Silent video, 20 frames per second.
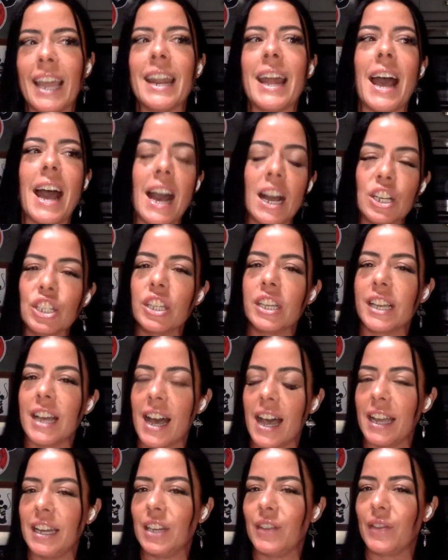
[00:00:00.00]
can
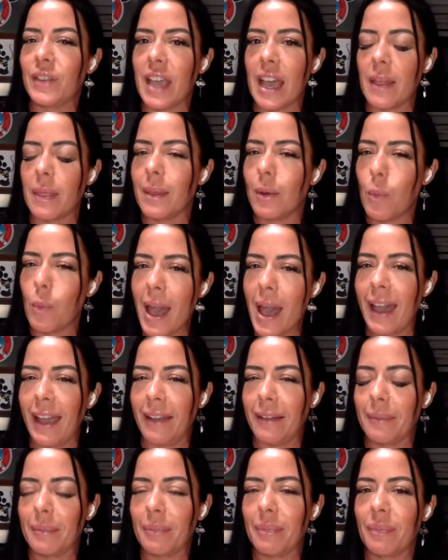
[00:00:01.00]
actually kind of get in the
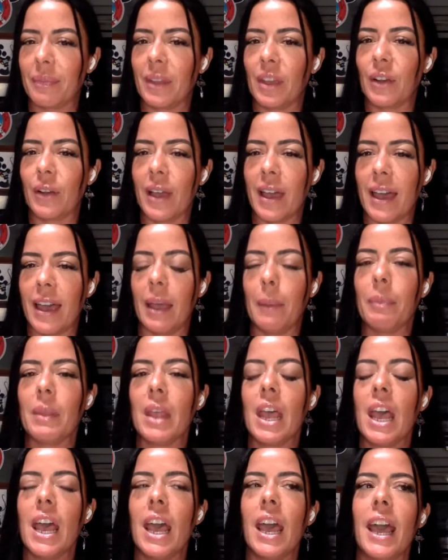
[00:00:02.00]
way.
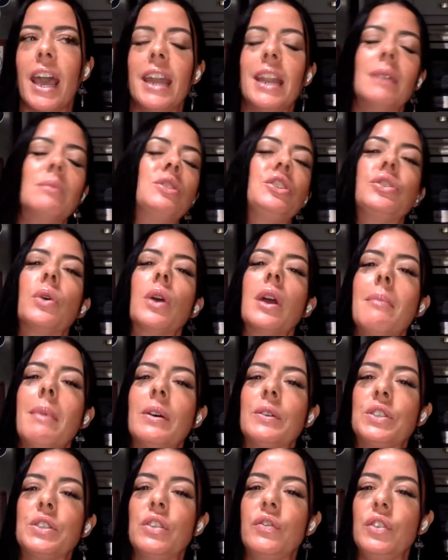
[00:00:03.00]
Okay. And I'm
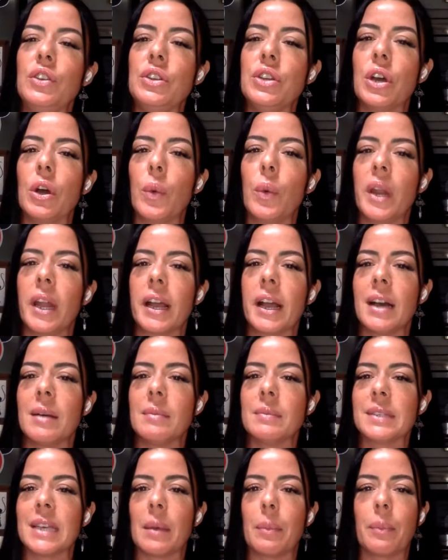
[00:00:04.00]
sure most of you know when it
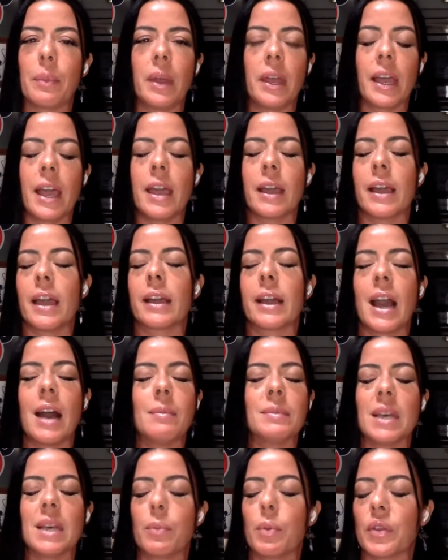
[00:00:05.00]
comes up, it
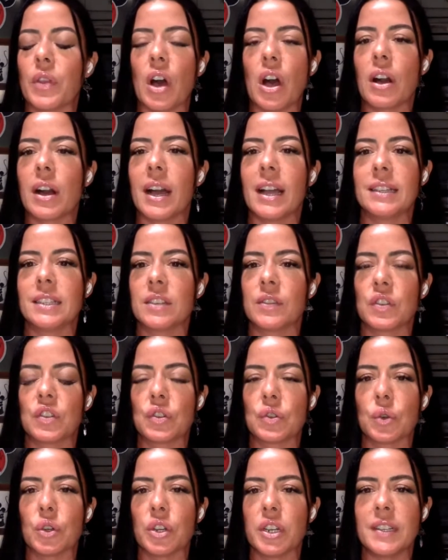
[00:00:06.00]
comes up with all kinds of
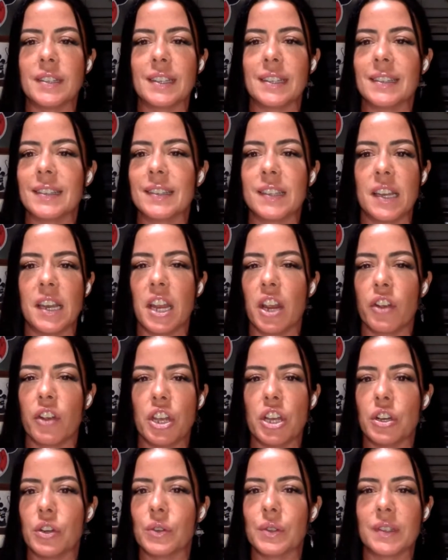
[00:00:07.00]
stories and
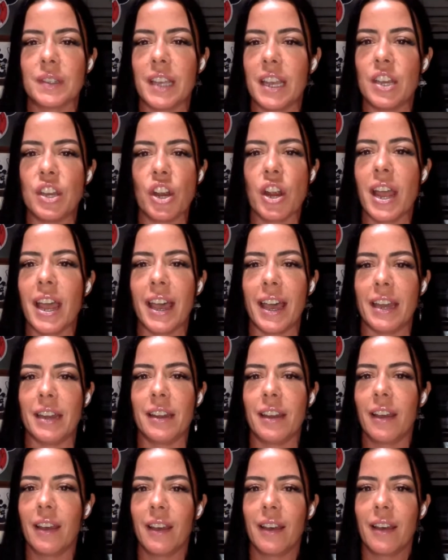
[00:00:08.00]
scenarios in your
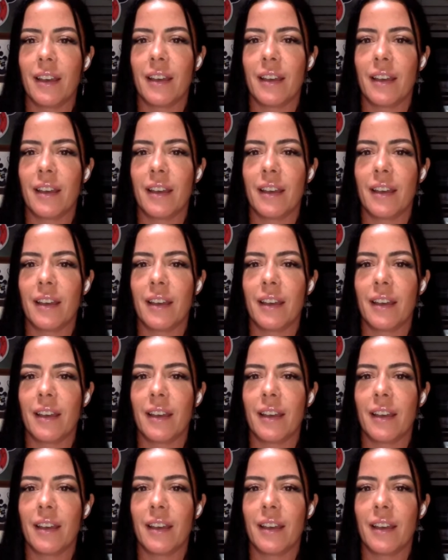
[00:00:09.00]
head